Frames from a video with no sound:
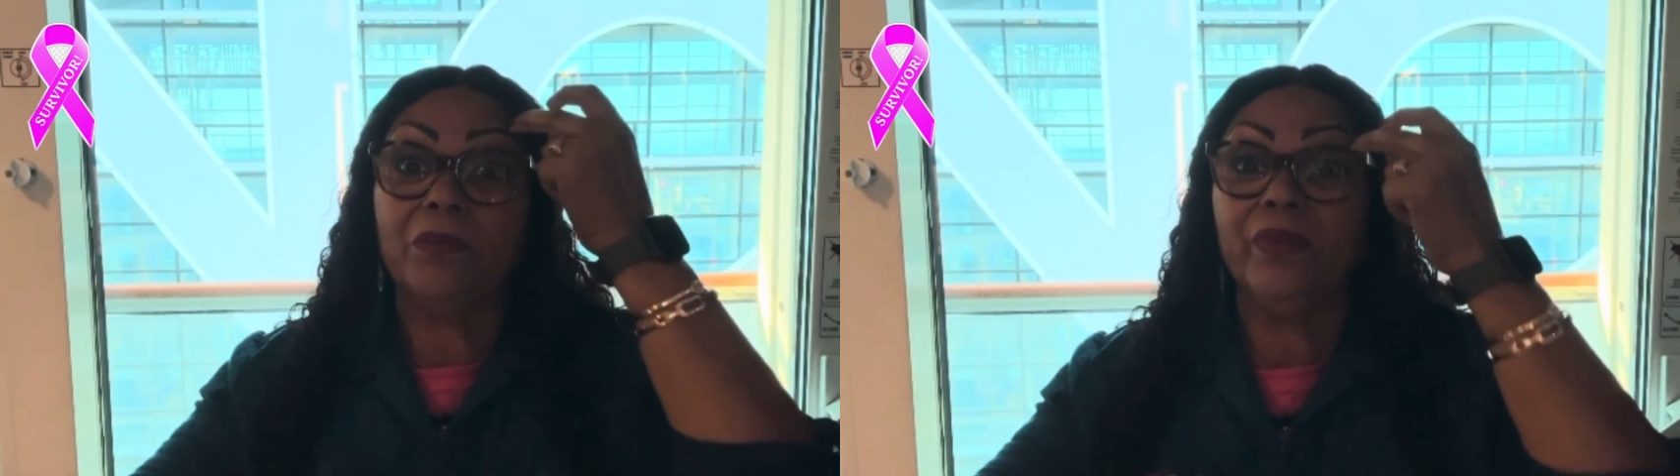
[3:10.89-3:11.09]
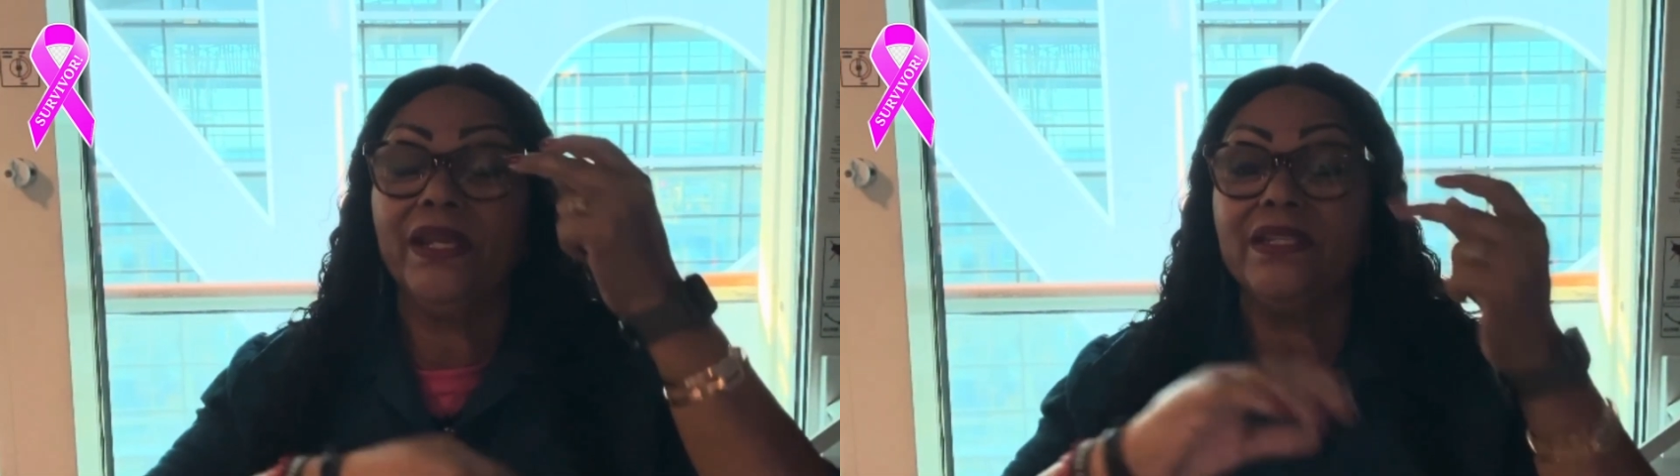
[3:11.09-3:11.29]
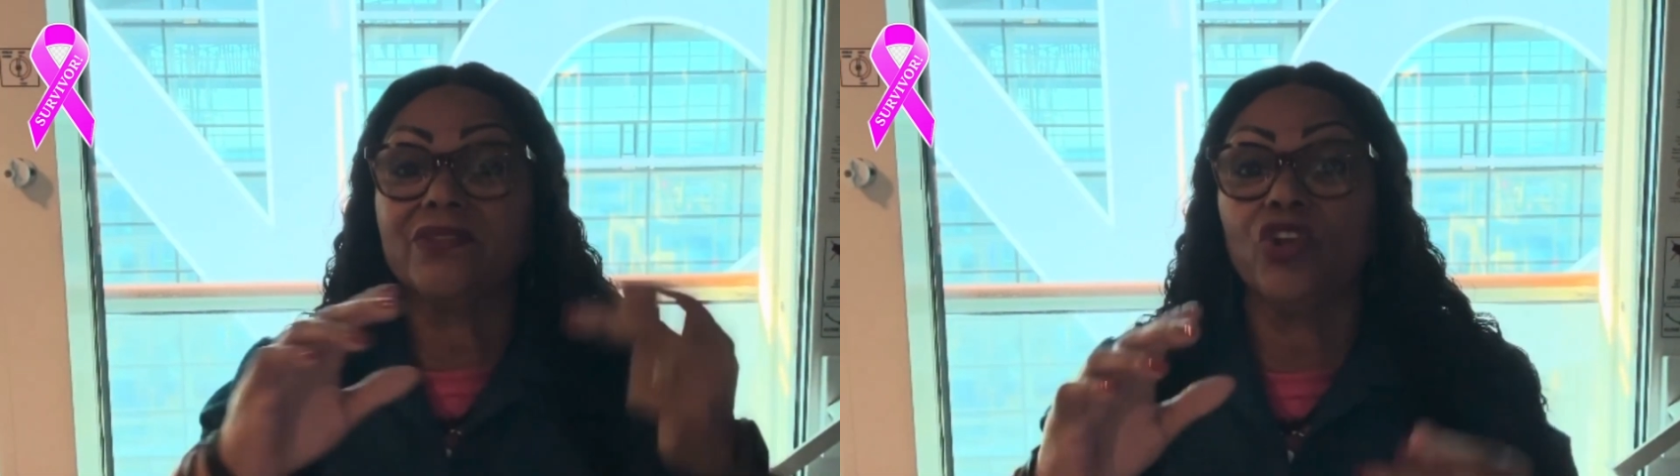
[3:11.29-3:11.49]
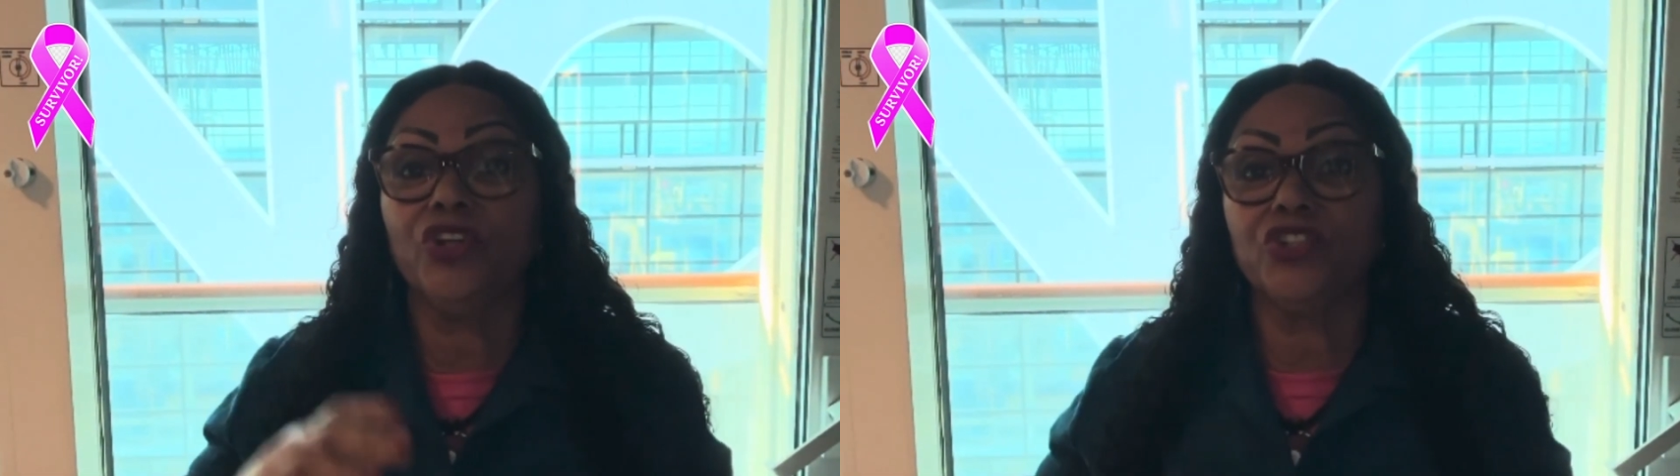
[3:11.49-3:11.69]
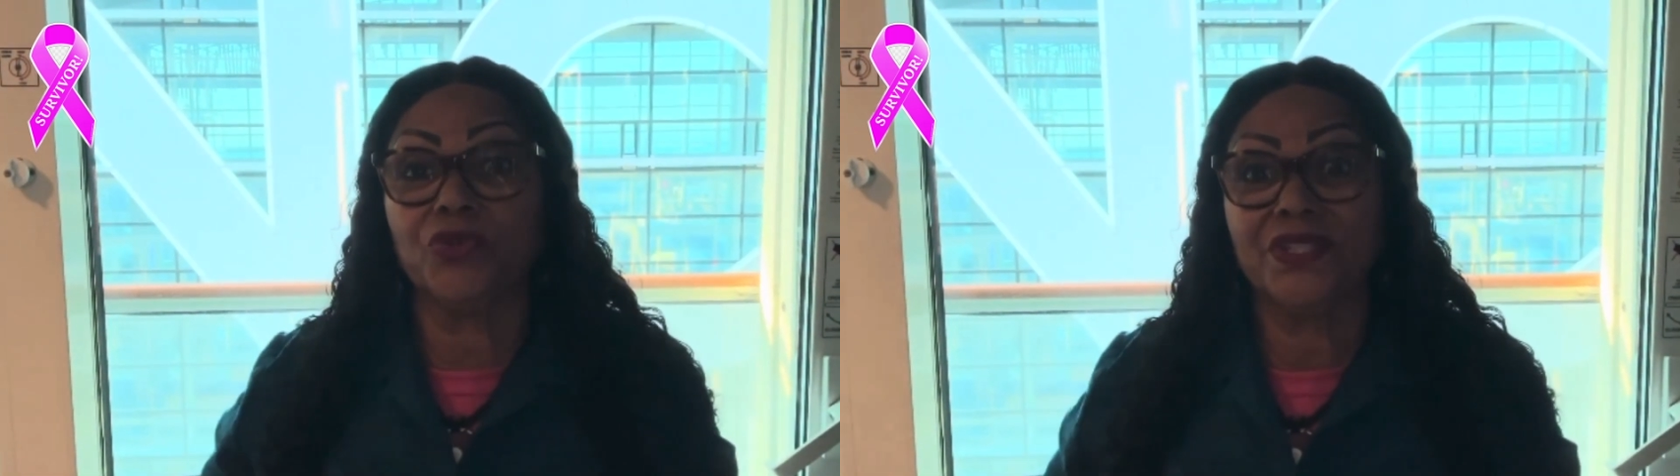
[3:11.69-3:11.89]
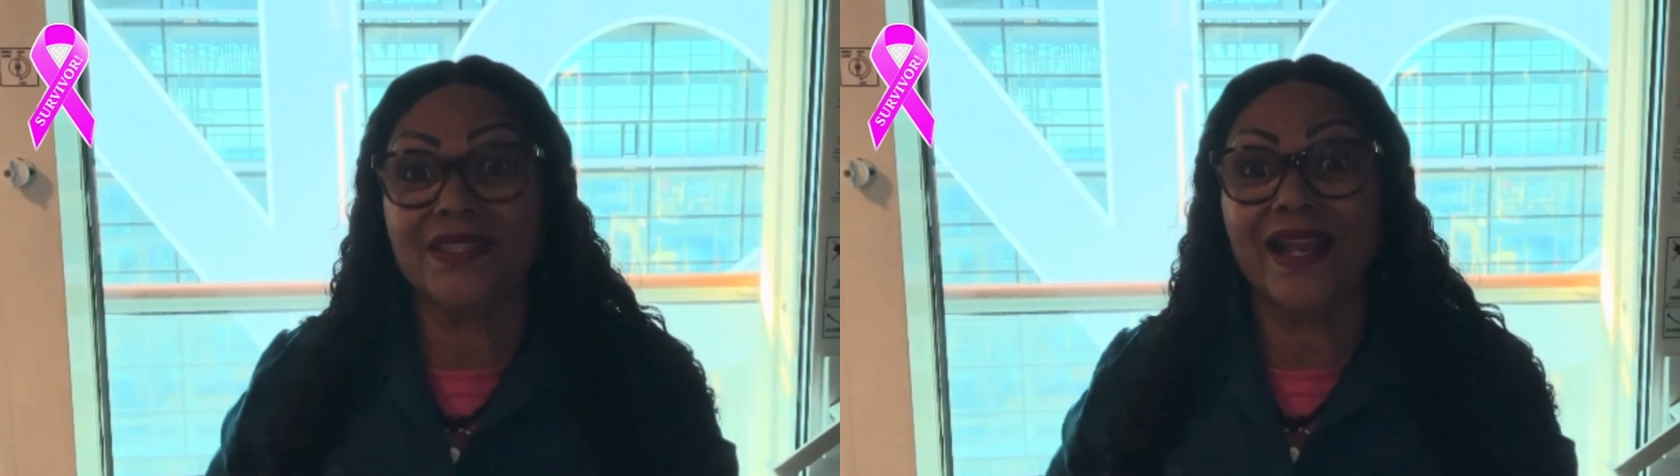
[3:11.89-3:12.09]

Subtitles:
of many surgeries